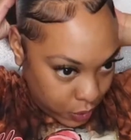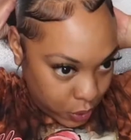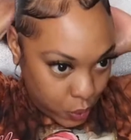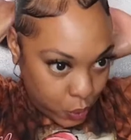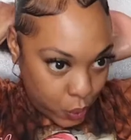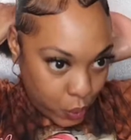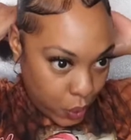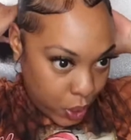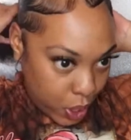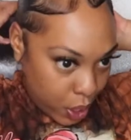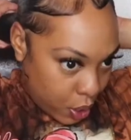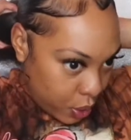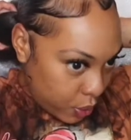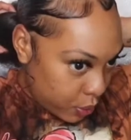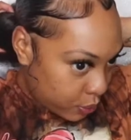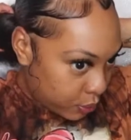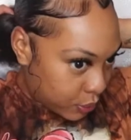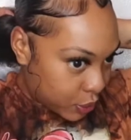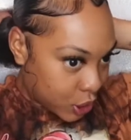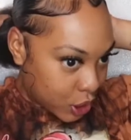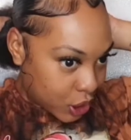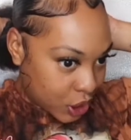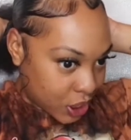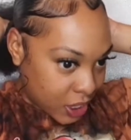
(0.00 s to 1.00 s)

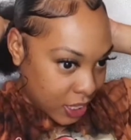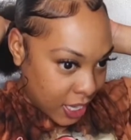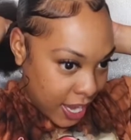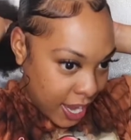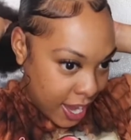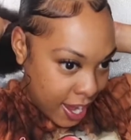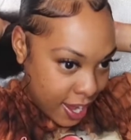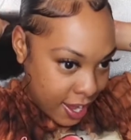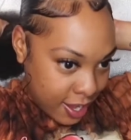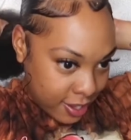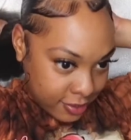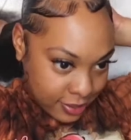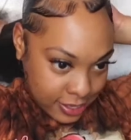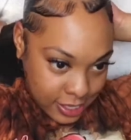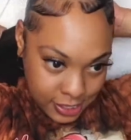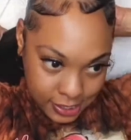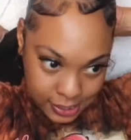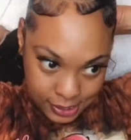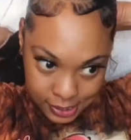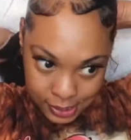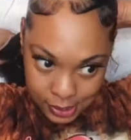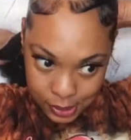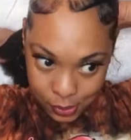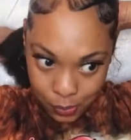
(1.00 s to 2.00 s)
Woo, child,
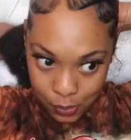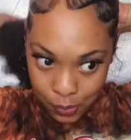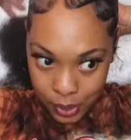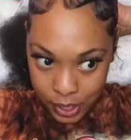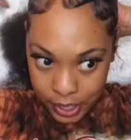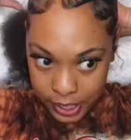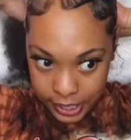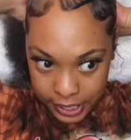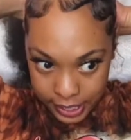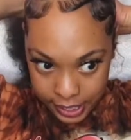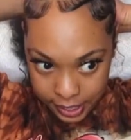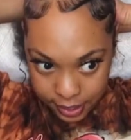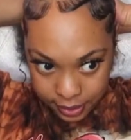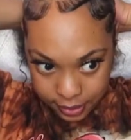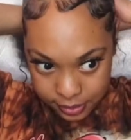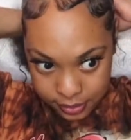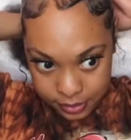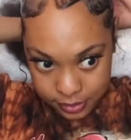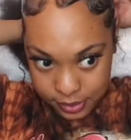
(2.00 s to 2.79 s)
this is a workout.